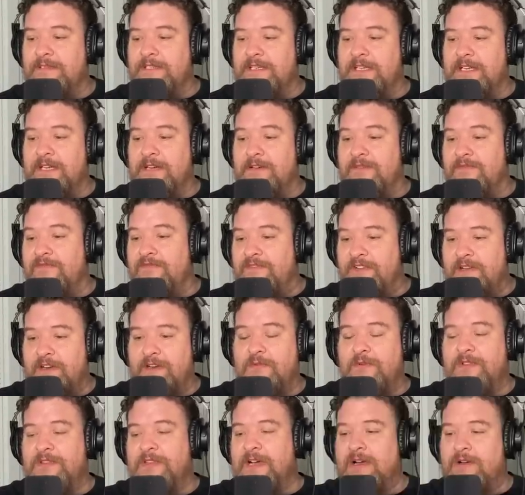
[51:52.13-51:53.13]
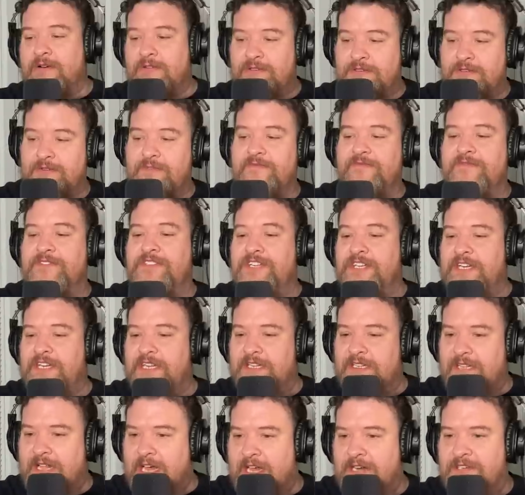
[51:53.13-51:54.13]
interfere with our sort of
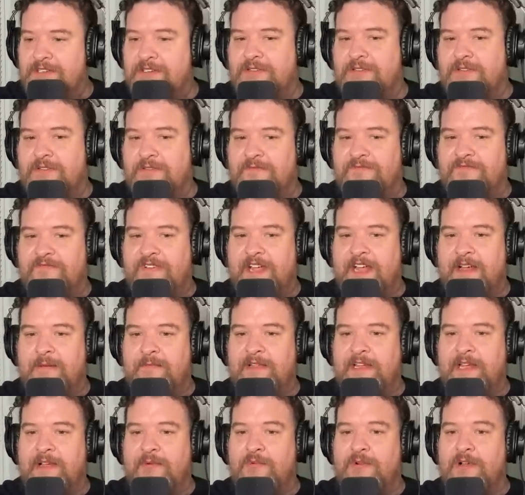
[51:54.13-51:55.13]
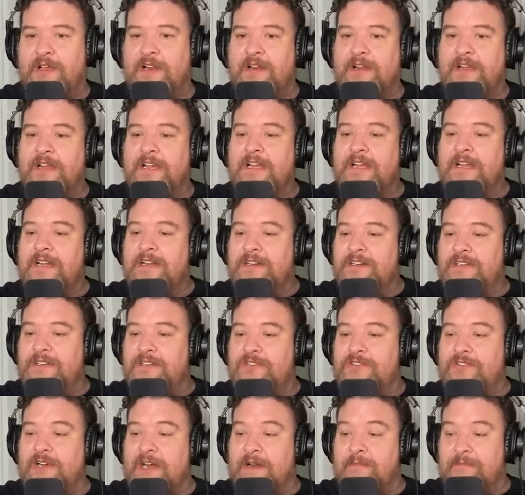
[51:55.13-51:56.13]
genealogical family, and we're gonna
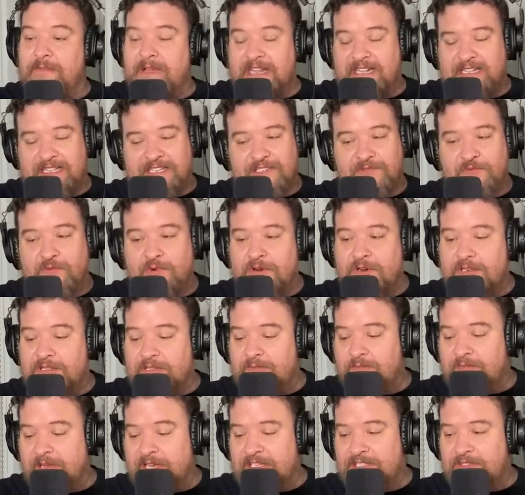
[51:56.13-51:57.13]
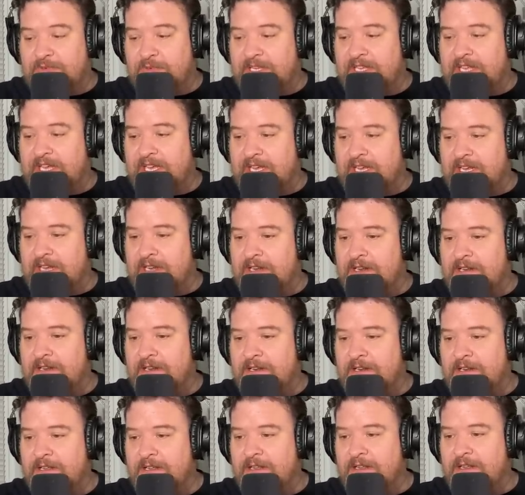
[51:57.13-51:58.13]
trying to make this work the best we can.
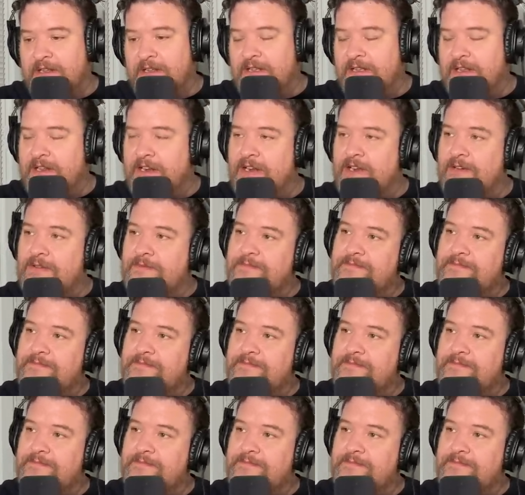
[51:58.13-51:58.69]
You know?